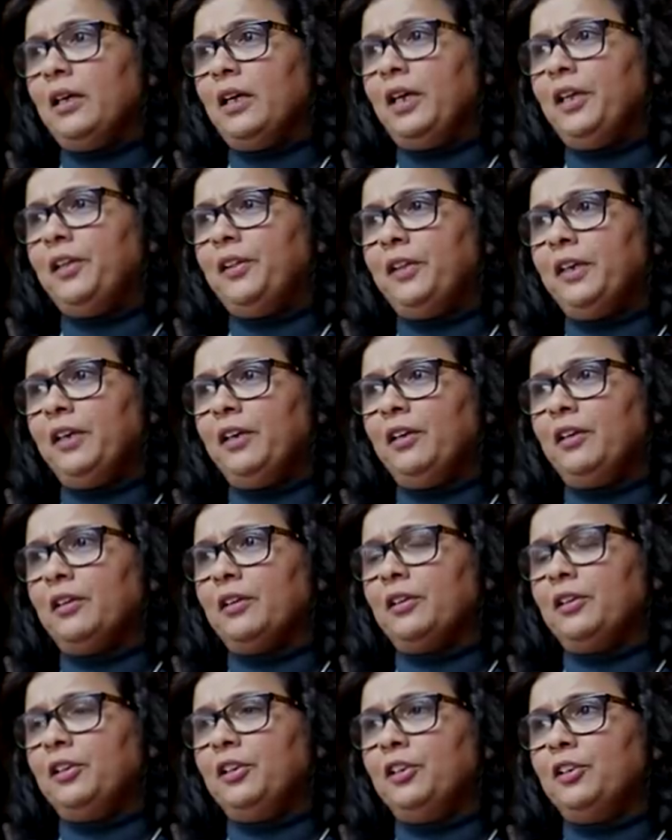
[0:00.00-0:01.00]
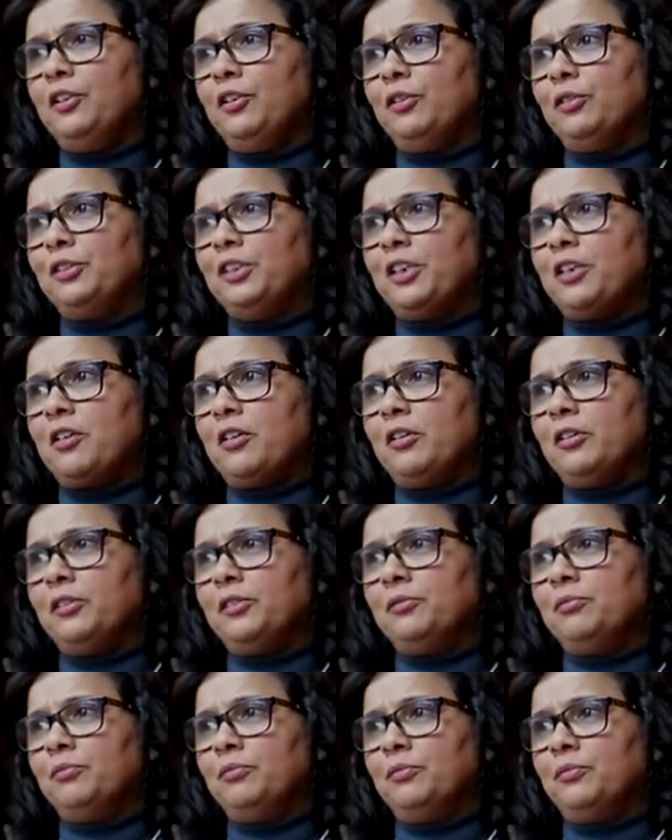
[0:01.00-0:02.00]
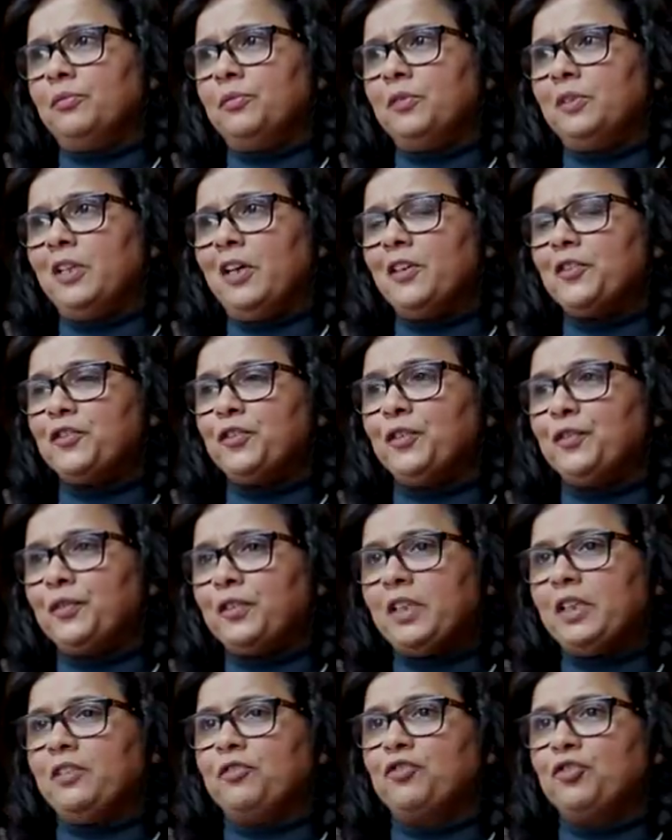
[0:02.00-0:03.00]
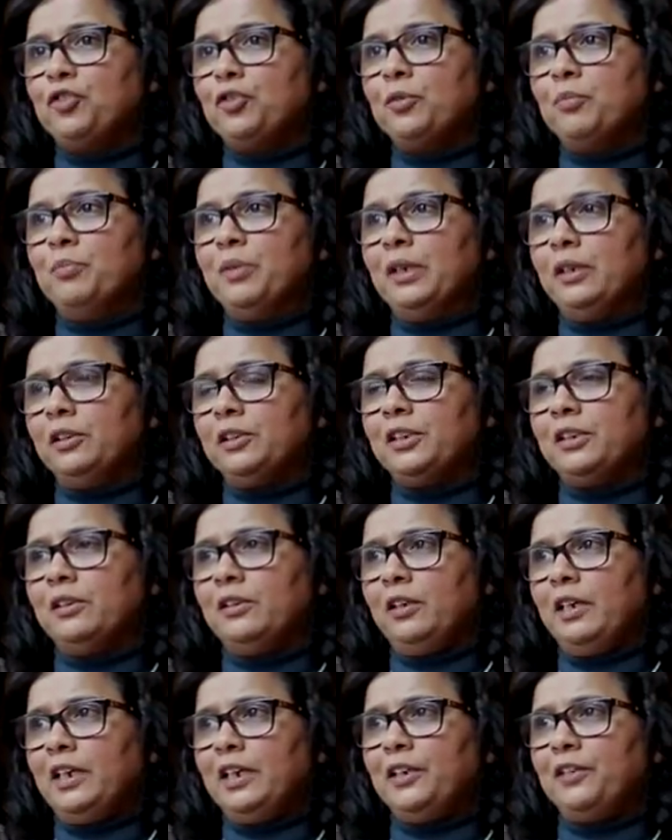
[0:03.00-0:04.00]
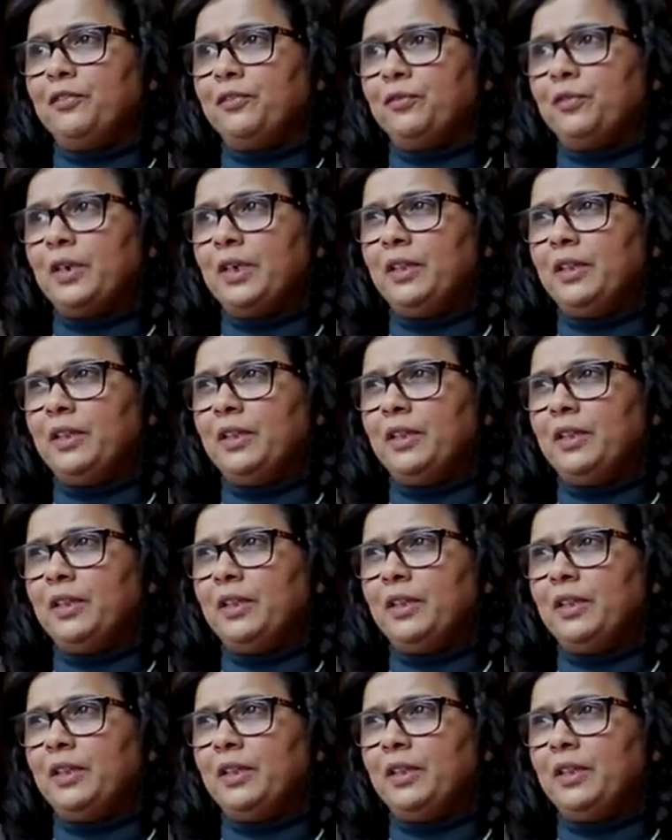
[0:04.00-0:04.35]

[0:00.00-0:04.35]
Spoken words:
I think, there are lots of things you build in life.